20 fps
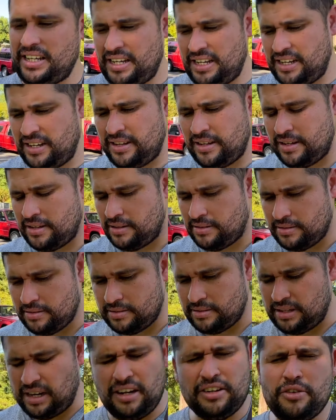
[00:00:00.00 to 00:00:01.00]

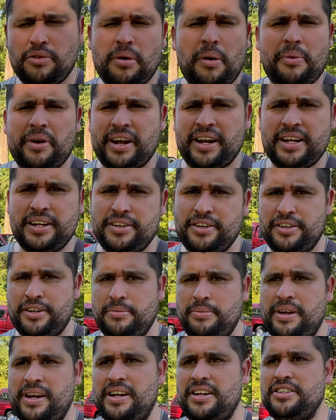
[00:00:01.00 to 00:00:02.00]
I don't know what we're gonna do to
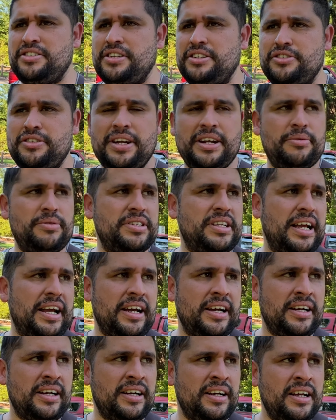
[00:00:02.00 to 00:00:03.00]
be honest. Today was like
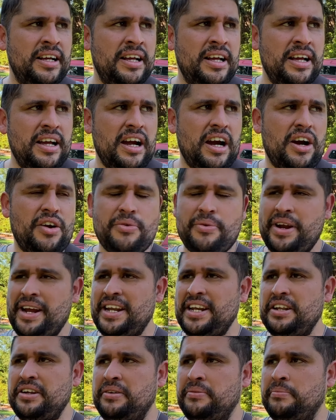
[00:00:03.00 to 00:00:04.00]
a, a
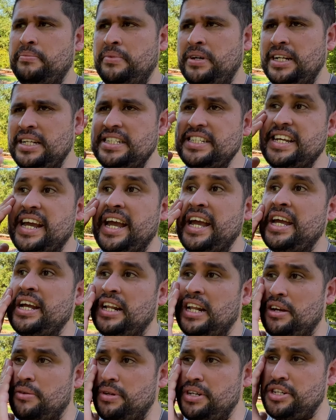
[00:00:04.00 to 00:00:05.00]
random day.
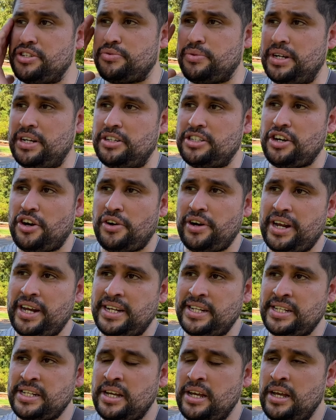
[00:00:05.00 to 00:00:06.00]
Like we just went to
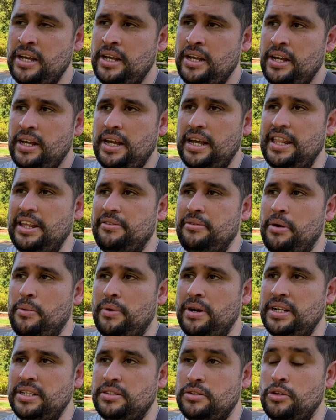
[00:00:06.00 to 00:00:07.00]
Target and then we
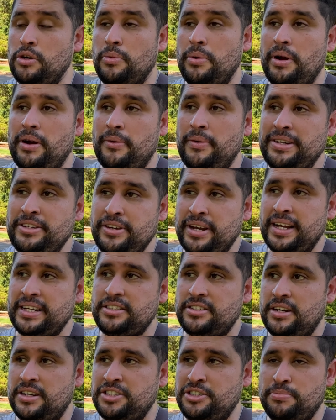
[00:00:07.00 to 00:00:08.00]
went, no, we went to
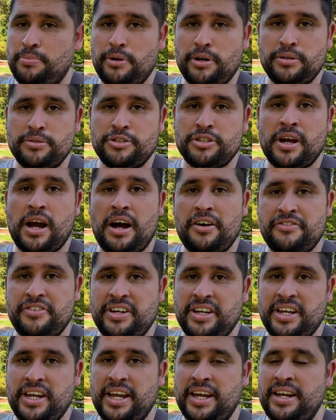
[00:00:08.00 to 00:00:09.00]
get Dutch Bros coffee
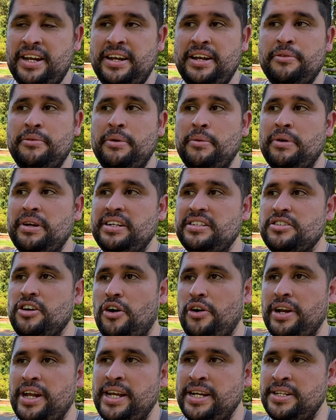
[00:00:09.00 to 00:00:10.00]
again and then we went to
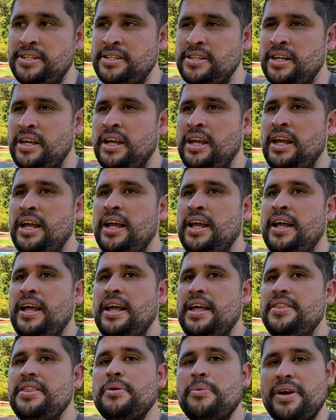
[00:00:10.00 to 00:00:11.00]
Target.
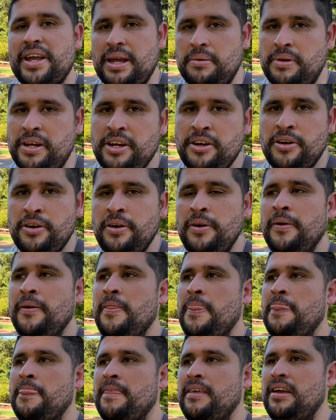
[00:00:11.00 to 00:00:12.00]
Then we came here
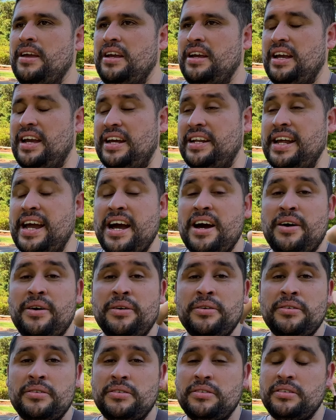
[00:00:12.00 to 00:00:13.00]
and now
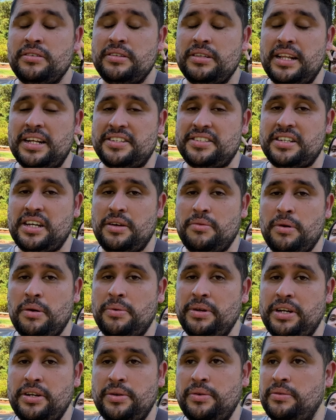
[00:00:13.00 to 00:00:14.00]
let's see what we
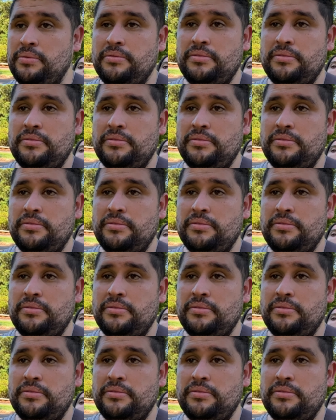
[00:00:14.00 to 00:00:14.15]
do.